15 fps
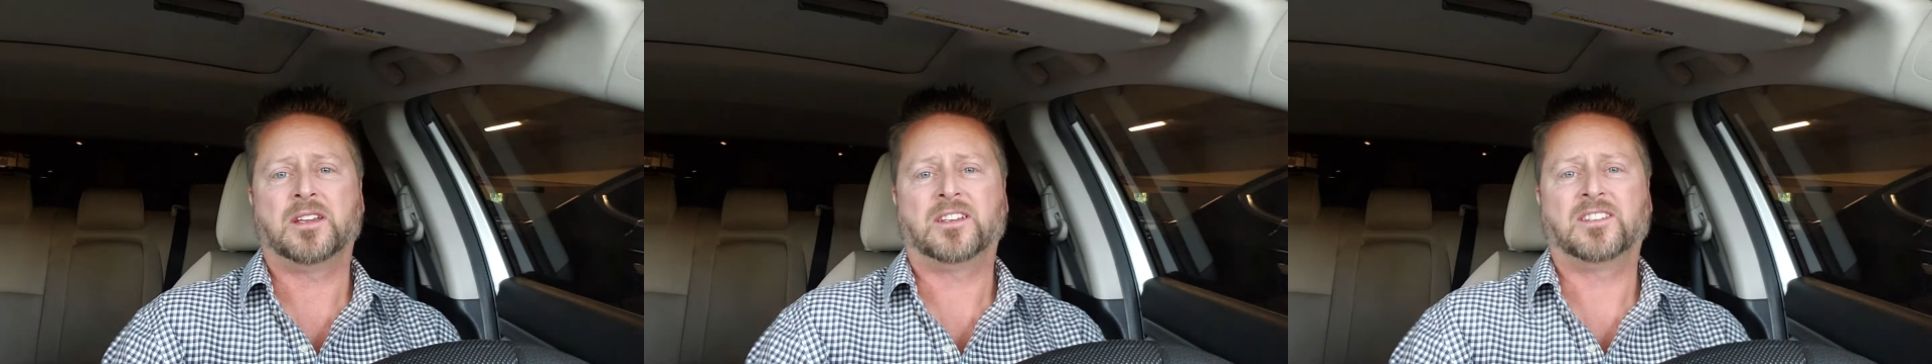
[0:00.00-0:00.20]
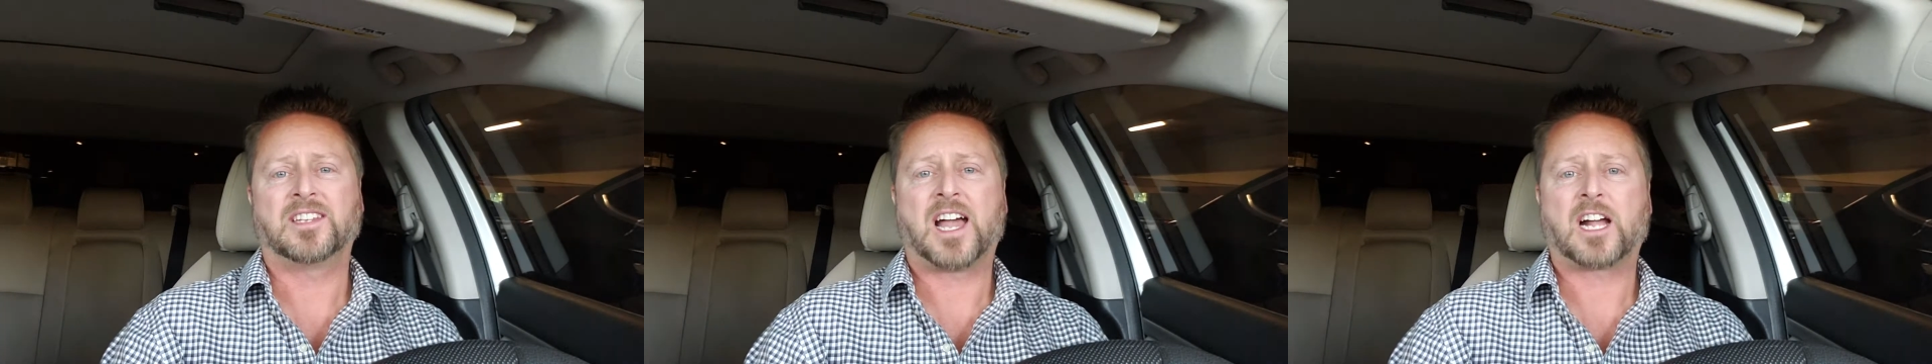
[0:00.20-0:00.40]

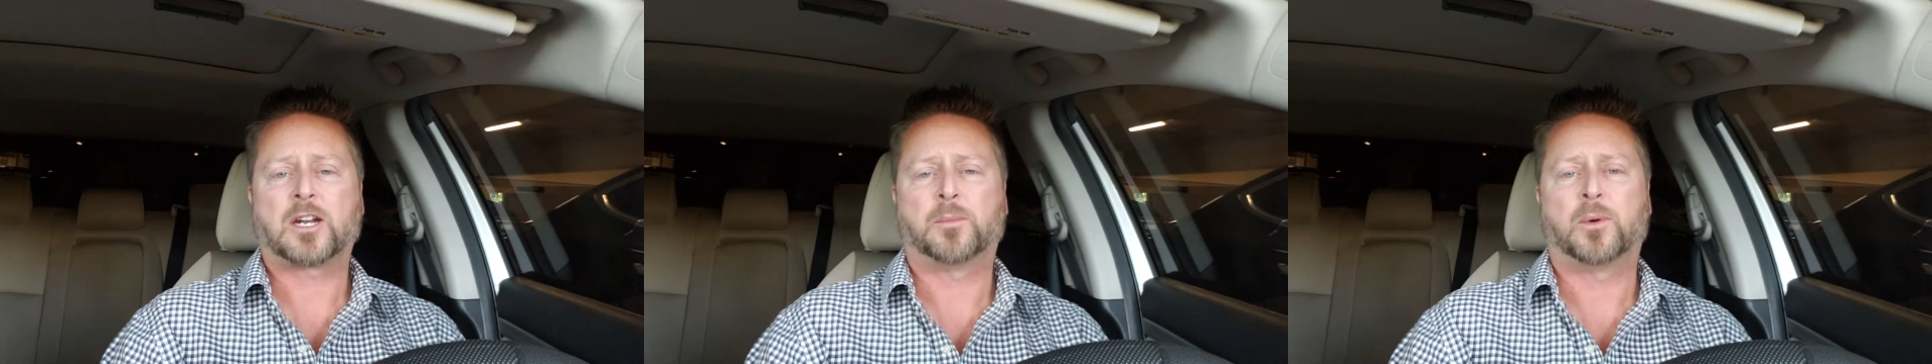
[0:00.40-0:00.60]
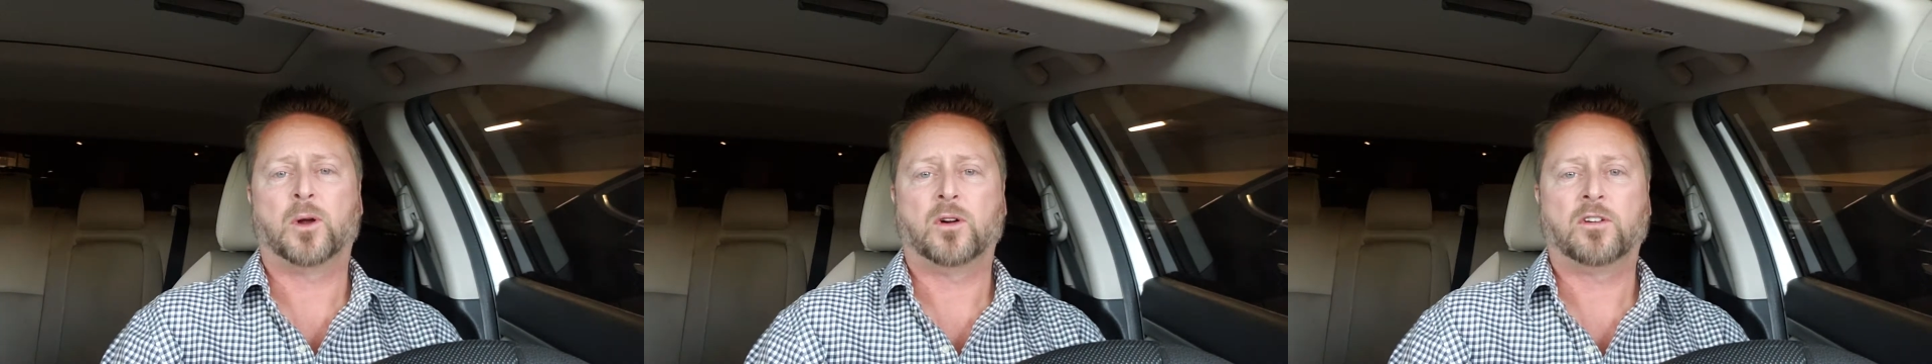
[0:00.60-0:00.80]

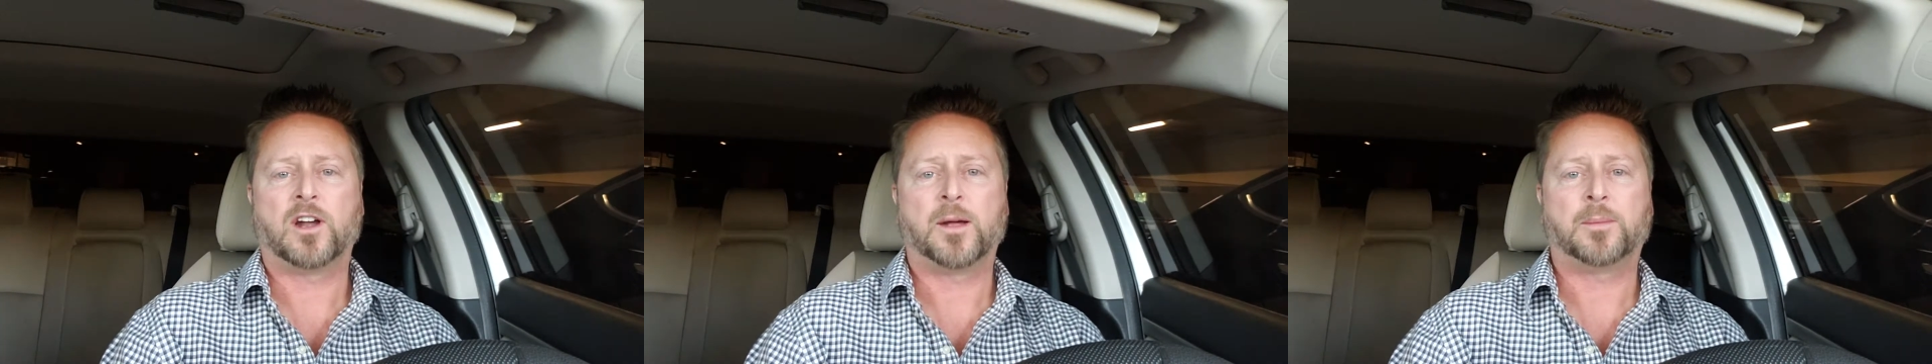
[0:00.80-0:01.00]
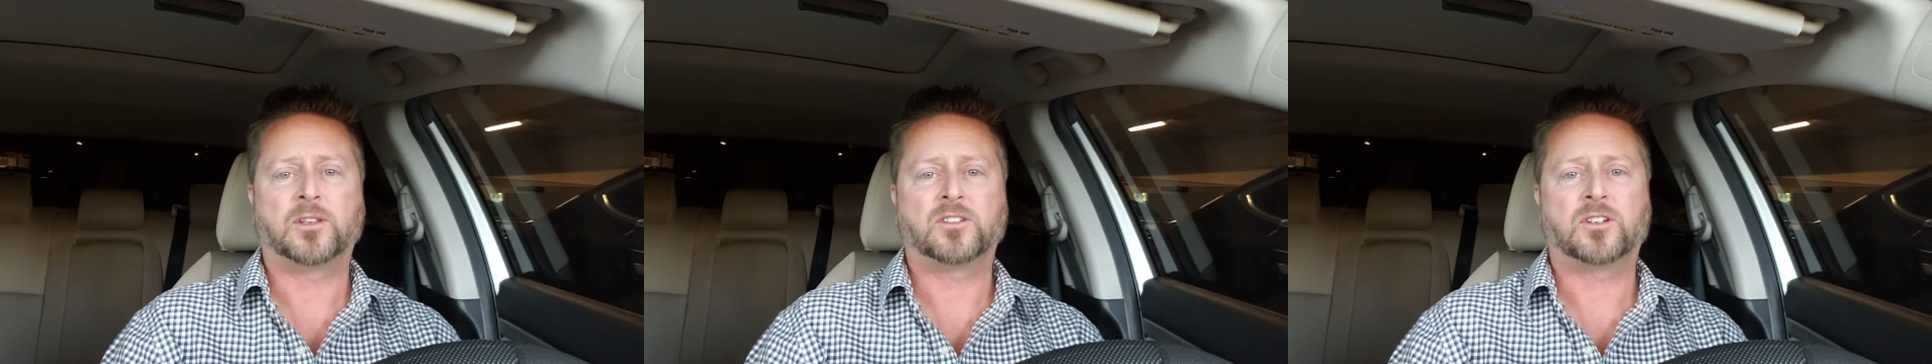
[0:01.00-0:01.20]
exact
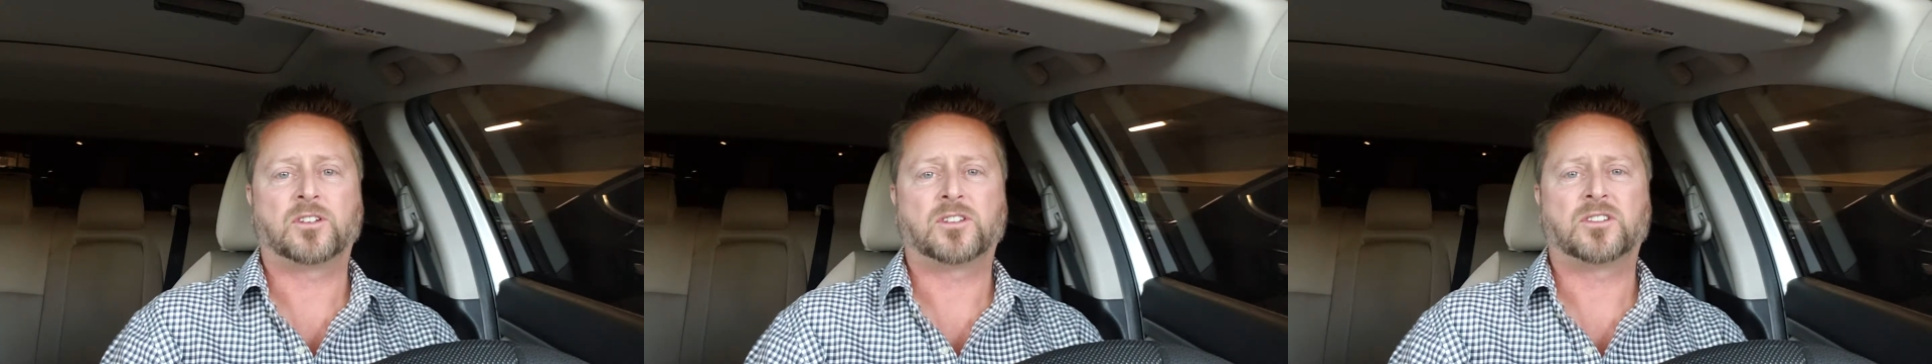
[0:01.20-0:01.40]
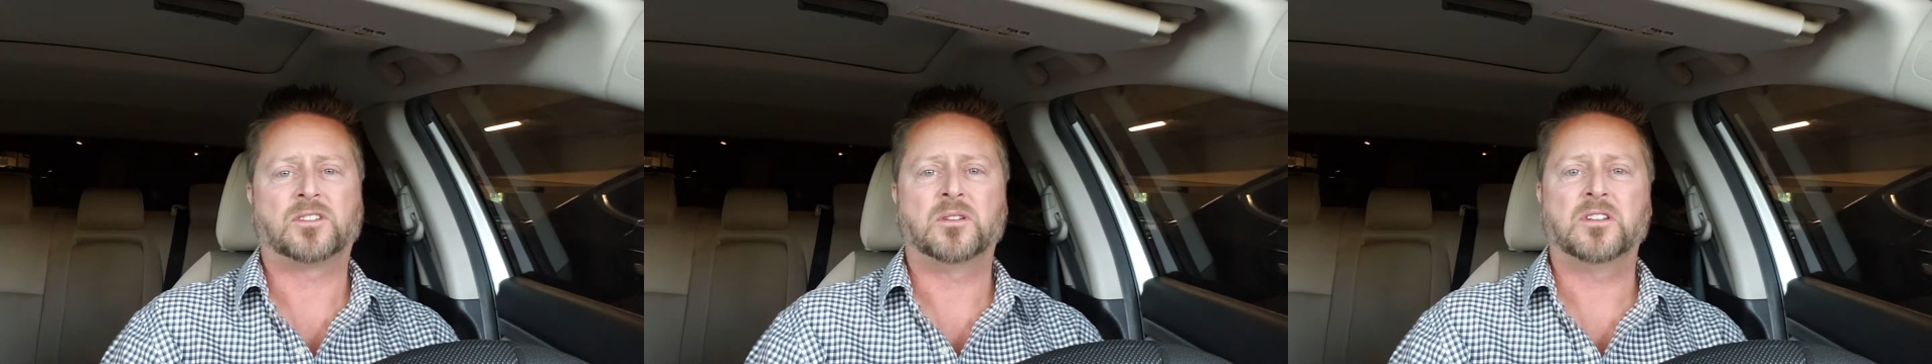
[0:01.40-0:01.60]
program because
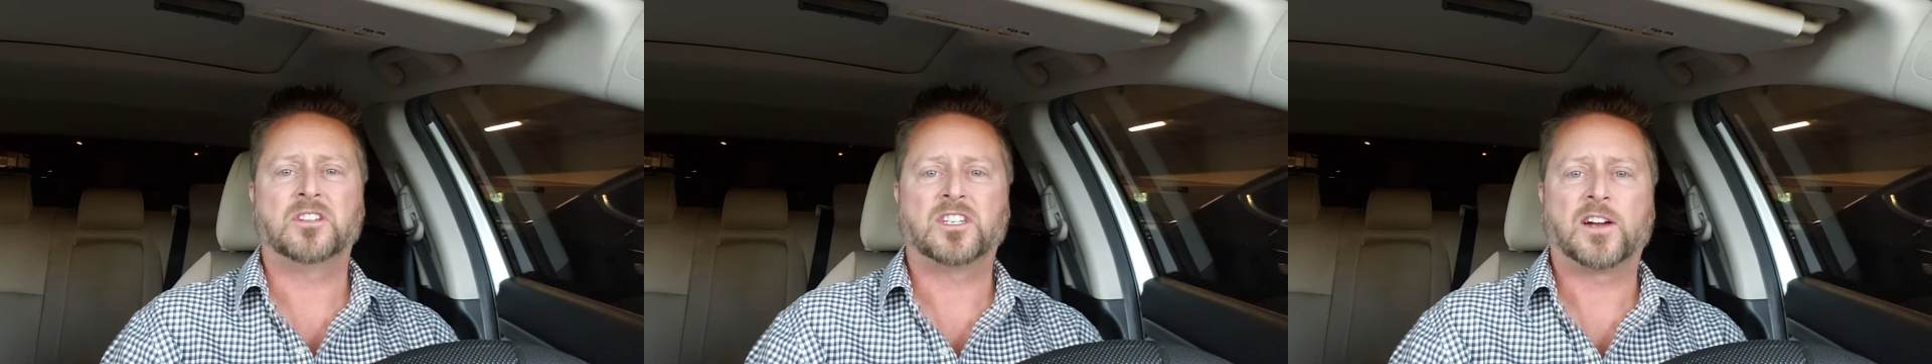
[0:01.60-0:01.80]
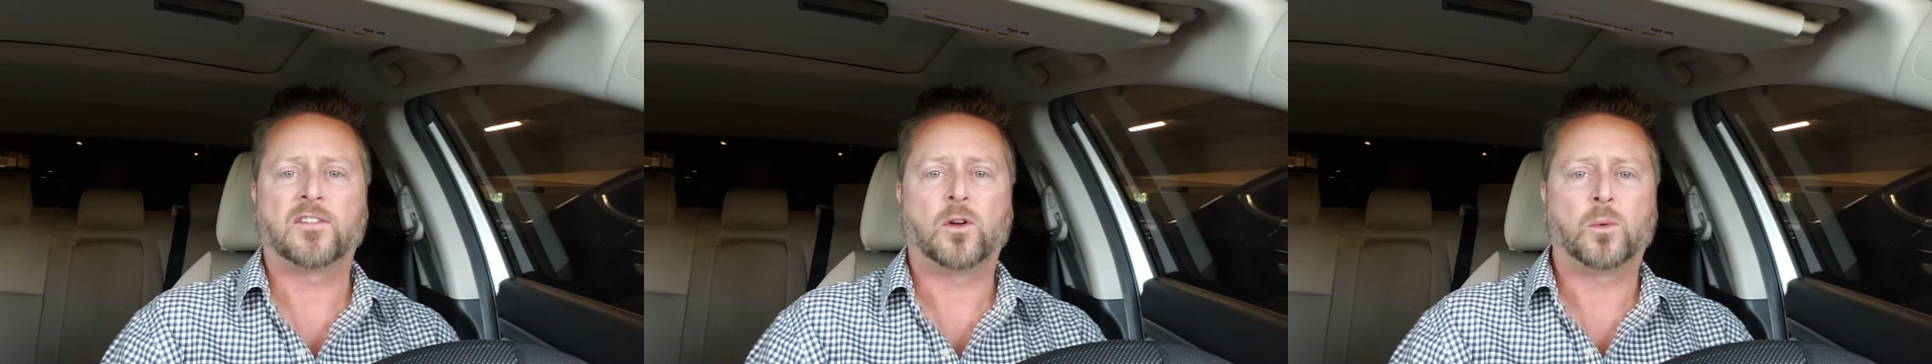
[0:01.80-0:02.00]
there's
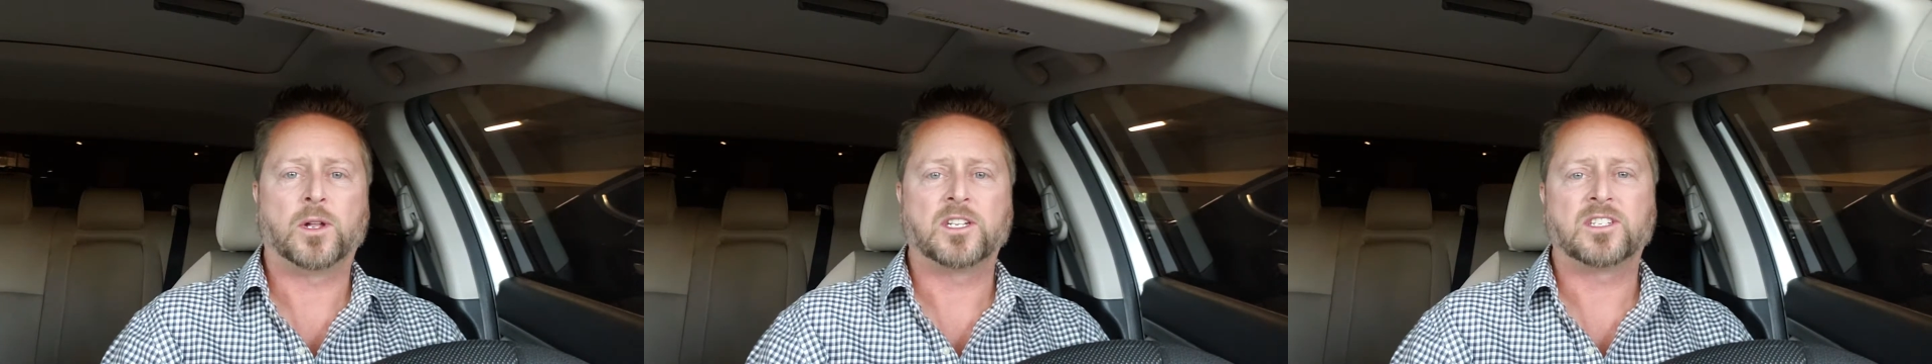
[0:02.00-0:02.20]
several